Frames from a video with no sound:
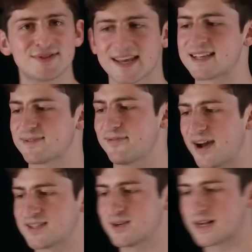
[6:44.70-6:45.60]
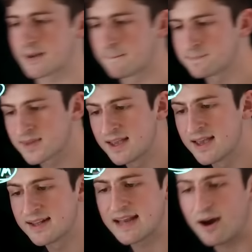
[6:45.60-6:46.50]
use case for fine-tuning.
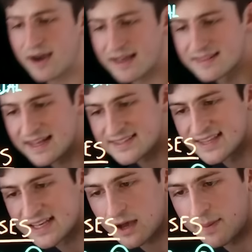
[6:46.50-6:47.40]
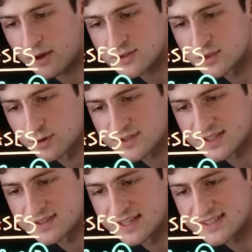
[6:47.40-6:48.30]
Now, let's think about
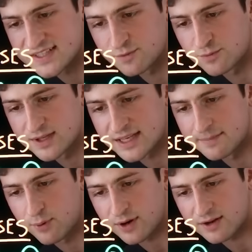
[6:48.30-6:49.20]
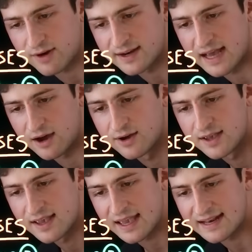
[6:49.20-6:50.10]
sources. This is really important right now
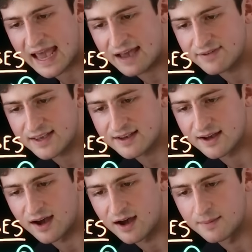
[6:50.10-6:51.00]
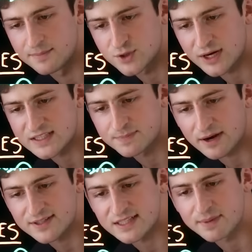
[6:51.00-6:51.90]
in having
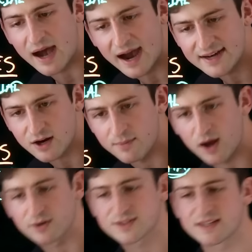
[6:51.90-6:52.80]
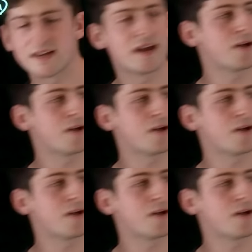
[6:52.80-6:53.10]
transparency behind our models. And